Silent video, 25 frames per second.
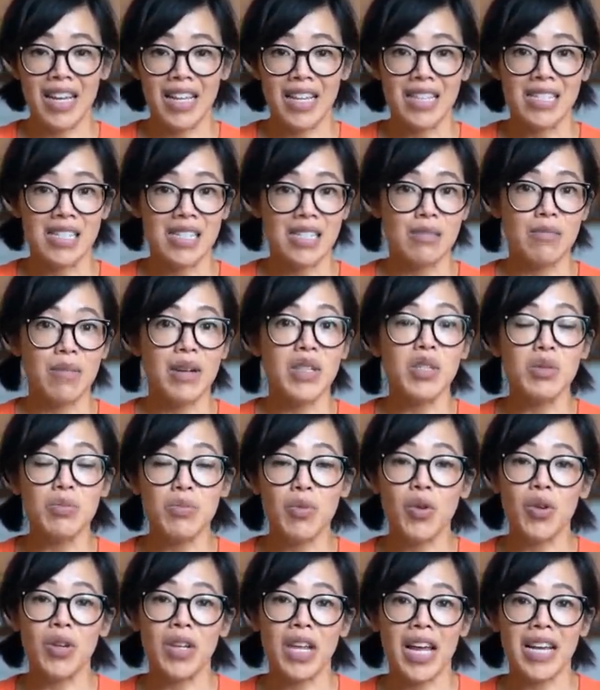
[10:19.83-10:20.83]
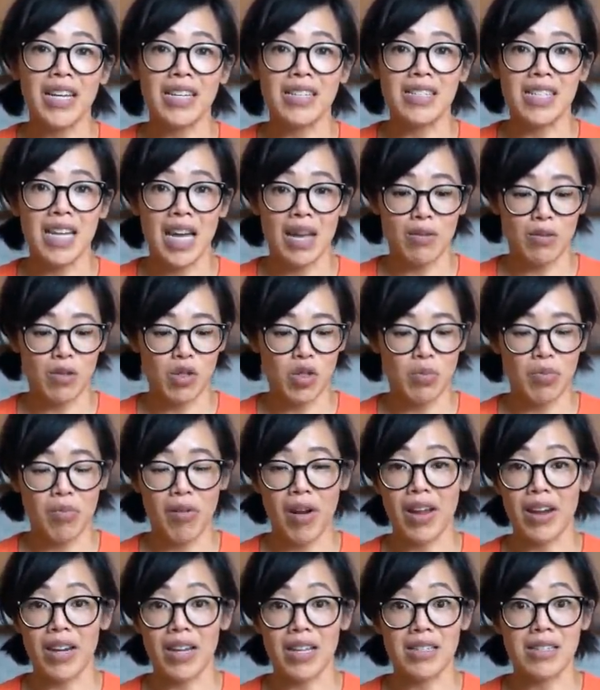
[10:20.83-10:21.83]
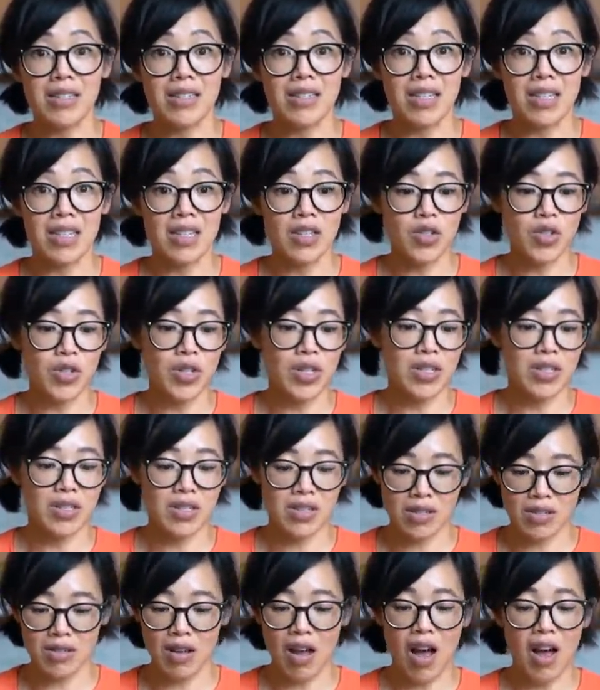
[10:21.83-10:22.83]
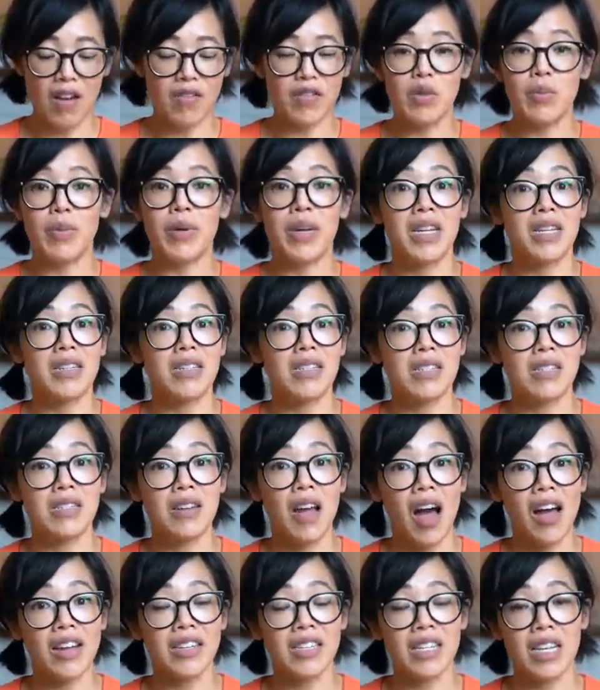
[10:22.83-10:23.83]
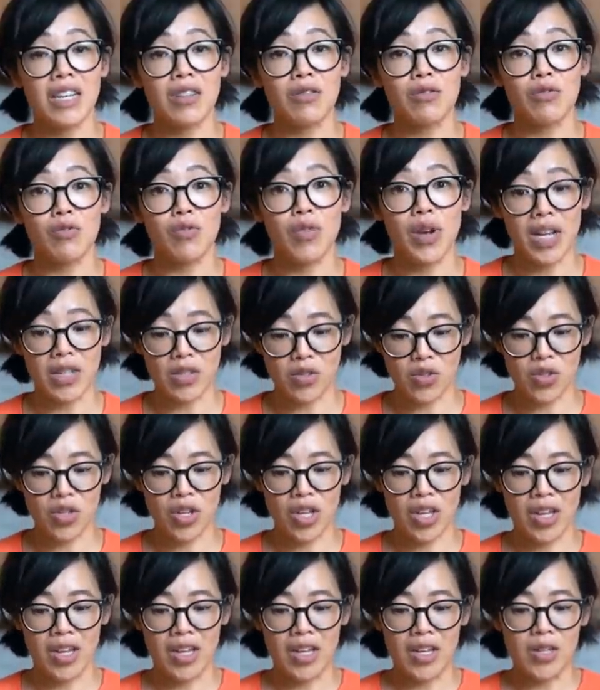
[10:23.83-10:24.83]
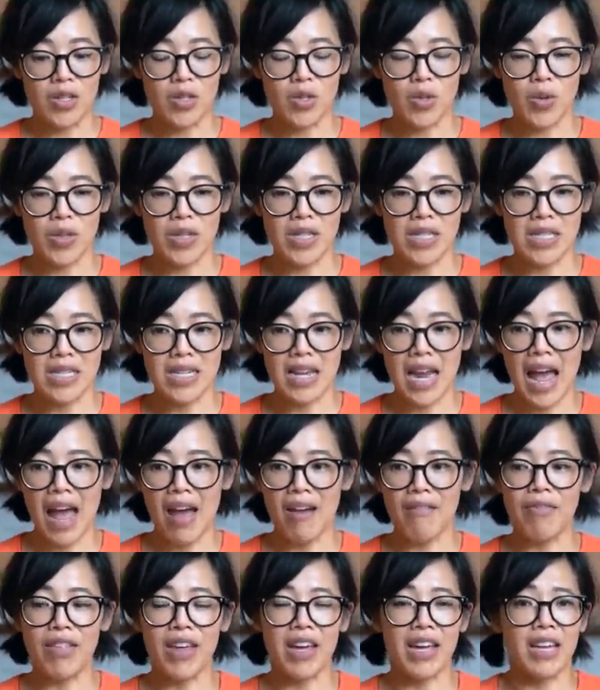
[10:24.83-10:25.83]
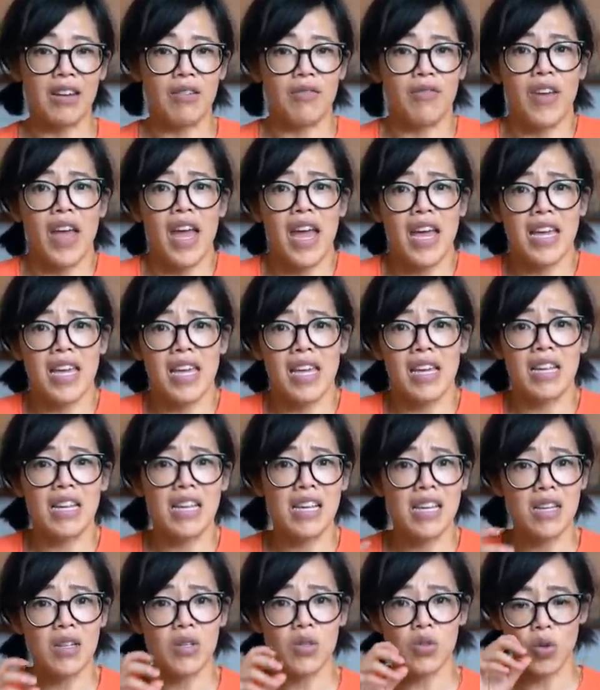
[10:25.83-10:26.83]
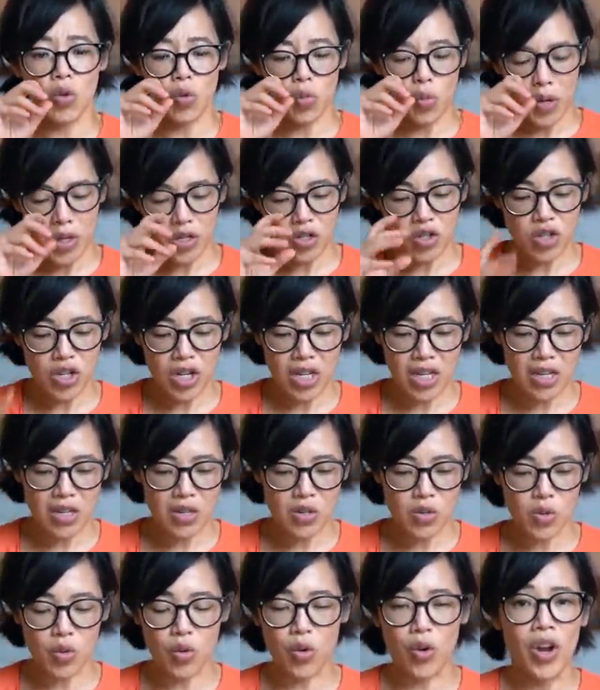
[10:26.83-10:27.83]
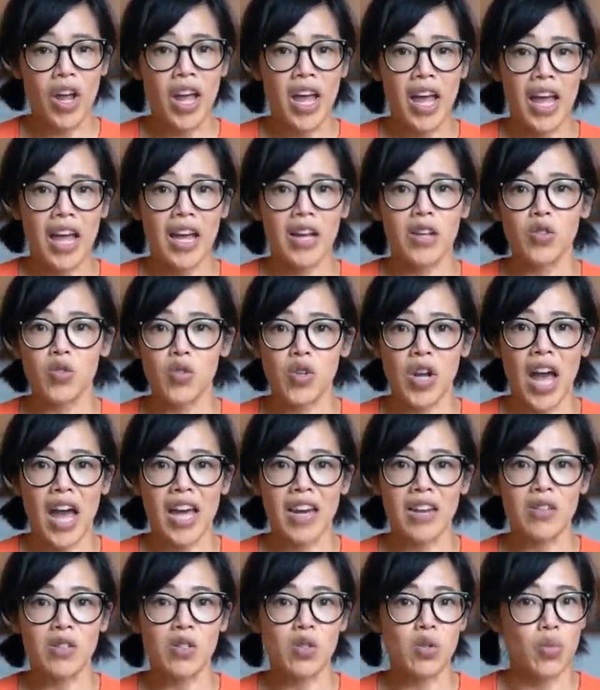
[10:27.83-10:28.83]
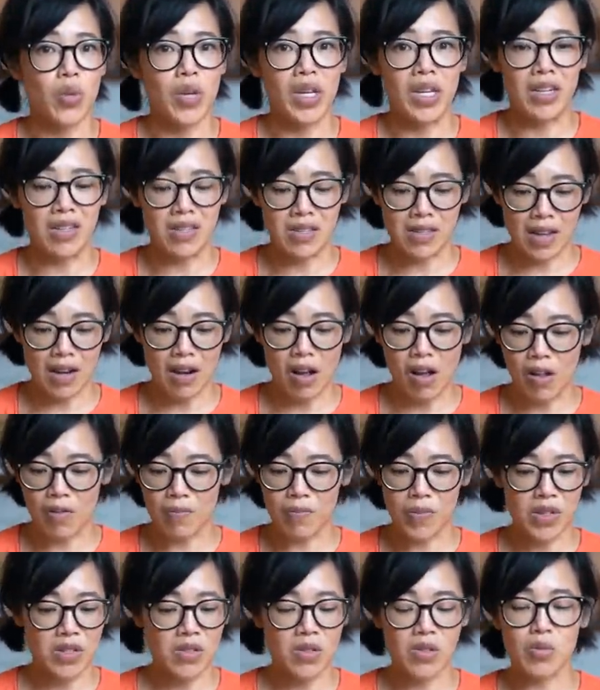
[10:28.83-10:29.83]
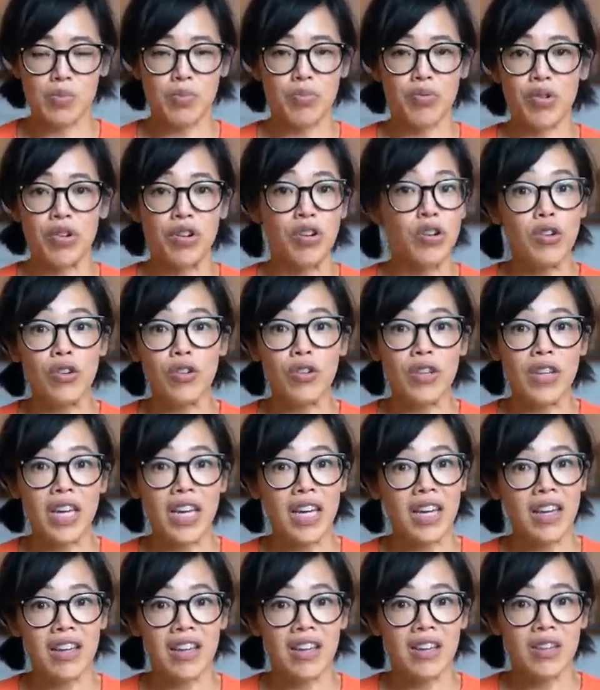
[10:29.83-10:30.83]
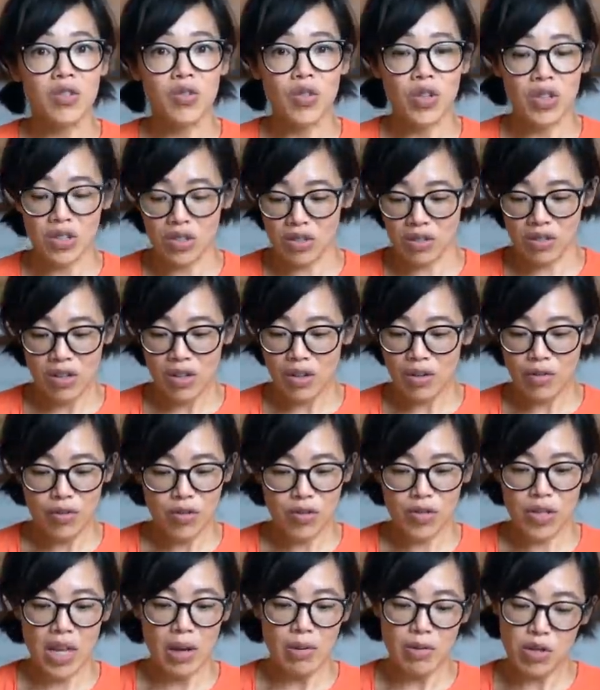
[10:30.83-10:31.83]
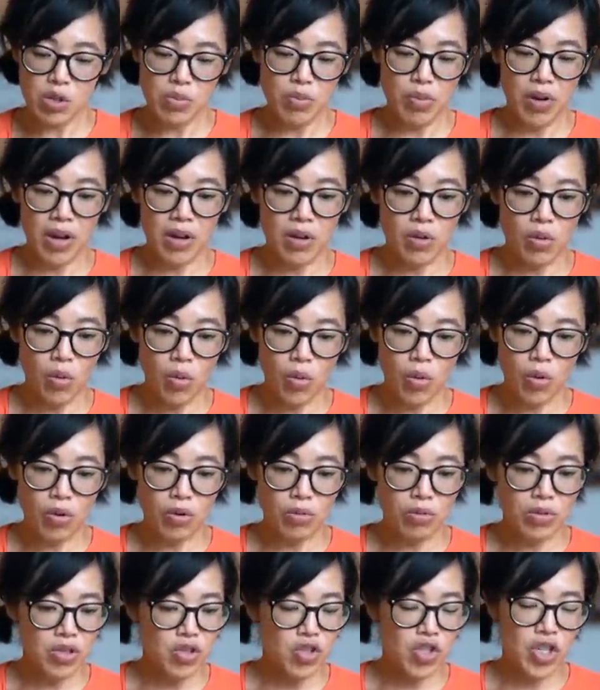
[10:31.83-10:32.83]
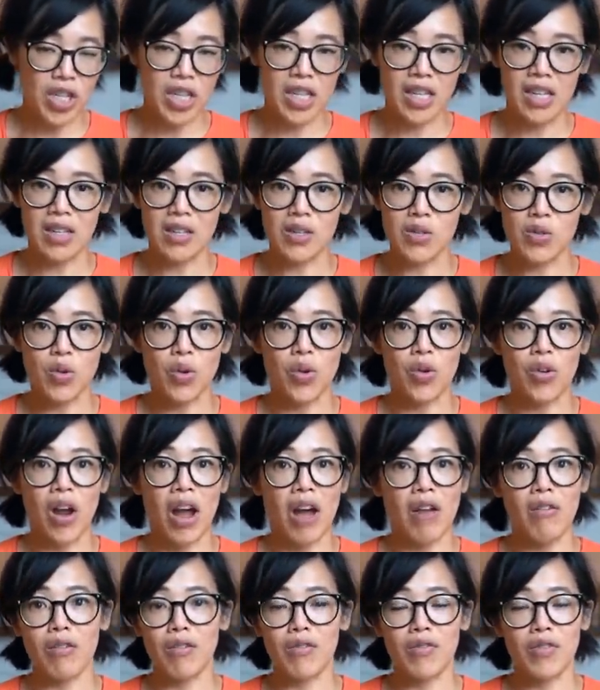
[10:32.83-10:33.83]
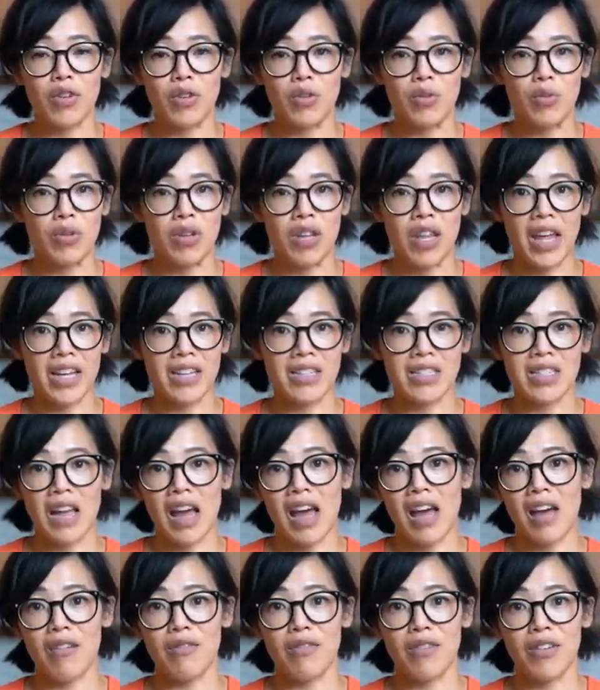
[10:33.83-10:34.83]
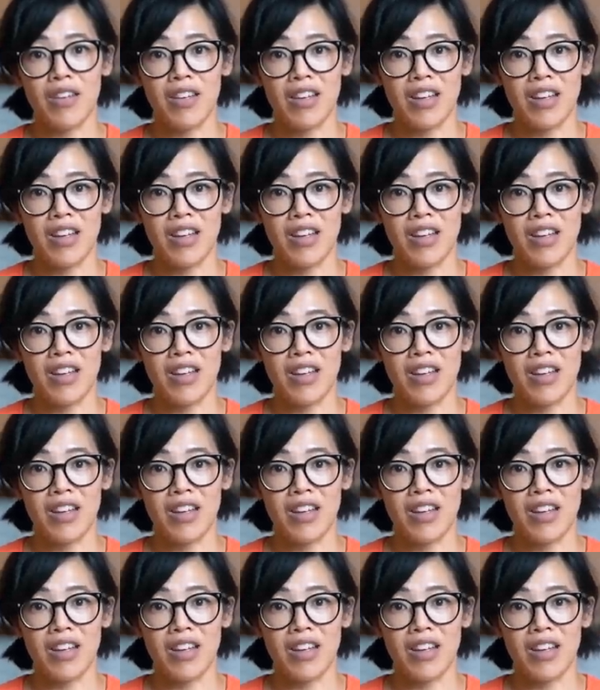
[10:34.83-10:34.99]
This is much more like sandwich bread. It's delicious, soft, but it is not enriched. So it doesn't have that kind of egginess or richness or extra added sweetness at all. This is purely just for sandwich bread or with cheese or however you would like to have